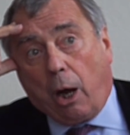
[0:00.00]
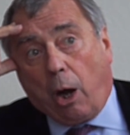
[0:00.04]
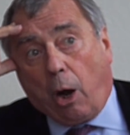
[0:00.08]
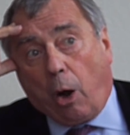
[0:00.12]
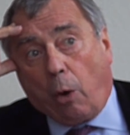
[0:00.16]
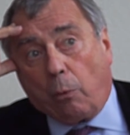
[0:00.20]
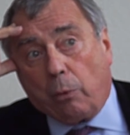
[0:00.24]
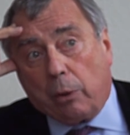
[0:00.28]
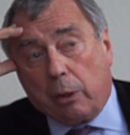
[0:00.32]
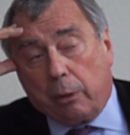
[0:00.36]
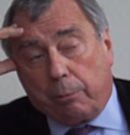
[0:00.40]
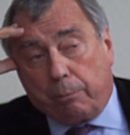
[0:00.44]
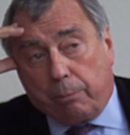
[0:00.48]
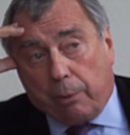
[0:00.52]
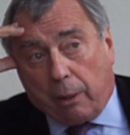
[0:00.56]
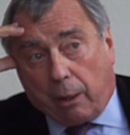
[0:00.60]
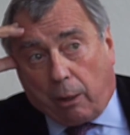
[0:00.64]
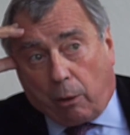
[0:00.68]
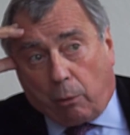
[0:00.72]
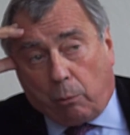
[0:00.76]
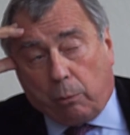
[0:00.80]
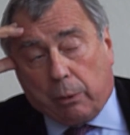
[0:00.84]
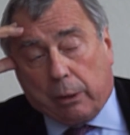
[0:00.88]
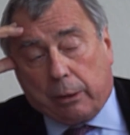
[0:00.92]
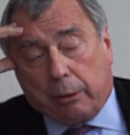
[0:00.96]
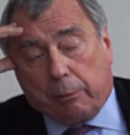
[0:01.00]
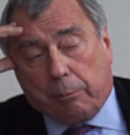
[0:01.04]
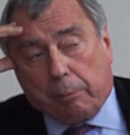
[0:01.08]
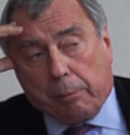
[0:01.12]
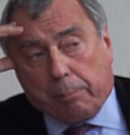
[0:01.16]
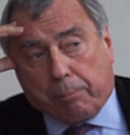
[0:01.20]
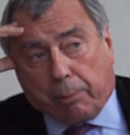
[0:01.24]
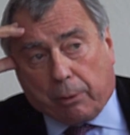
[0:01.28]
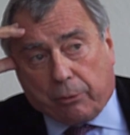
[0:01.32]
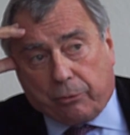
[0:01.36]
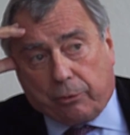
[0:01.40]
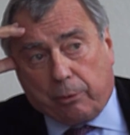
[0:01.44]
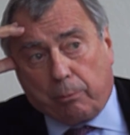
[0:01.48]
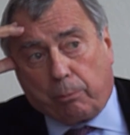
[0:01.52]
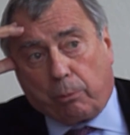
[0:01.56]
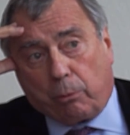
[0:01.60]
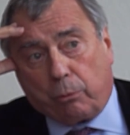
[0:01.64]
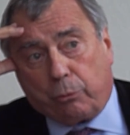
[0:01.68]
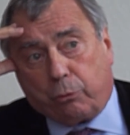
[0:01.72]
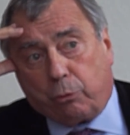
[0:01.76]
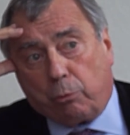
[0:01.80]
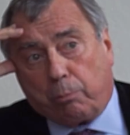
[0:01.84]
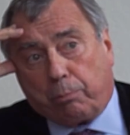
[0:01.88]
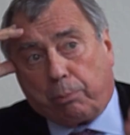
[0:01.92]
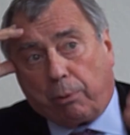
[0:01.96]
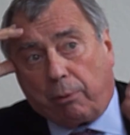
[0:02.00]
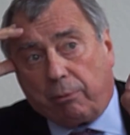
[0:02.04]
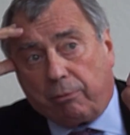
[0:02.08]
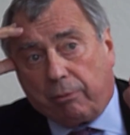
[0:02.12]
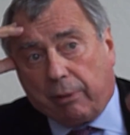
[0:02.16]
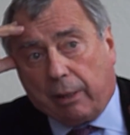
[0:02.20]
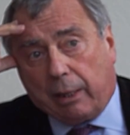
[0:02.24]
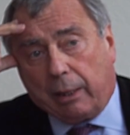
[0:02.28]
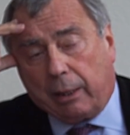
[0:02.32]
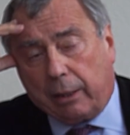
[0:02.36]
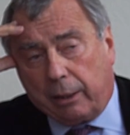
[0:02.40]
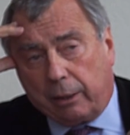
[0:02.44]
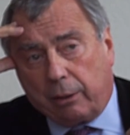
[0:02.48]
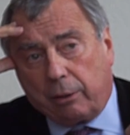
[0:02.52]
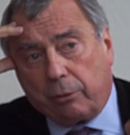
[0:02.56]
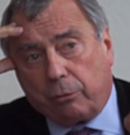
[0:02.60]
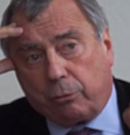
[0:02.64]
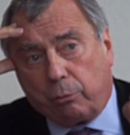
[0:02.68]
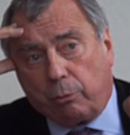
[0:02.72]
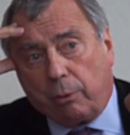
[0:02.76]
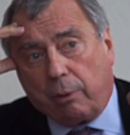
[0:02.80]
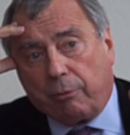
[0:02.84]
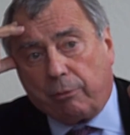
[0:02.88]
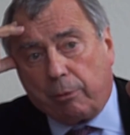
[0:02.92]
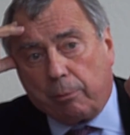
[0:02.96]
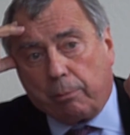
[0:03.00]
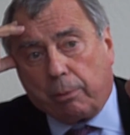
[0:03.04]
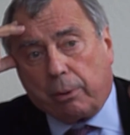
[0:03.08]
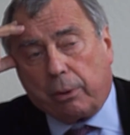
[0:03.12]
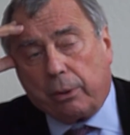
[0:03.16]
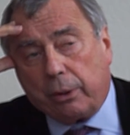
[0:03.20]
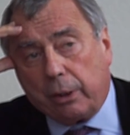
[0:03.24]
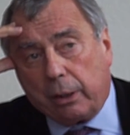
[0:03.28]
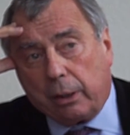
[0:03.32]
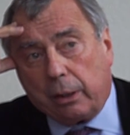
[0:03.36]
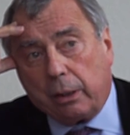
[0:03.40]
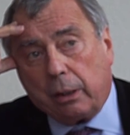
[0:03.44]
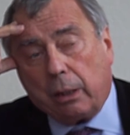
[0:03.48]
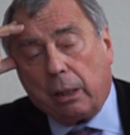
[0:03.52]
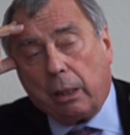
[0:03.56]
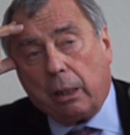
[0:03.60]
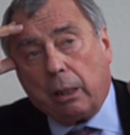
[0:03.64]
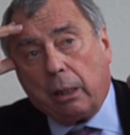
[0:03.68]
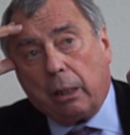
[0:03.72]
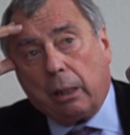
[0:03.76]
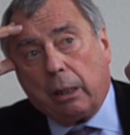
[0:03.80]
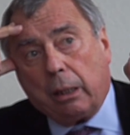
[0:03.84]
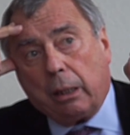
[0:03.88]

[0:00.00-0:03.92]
How will it be possible to provide to everybody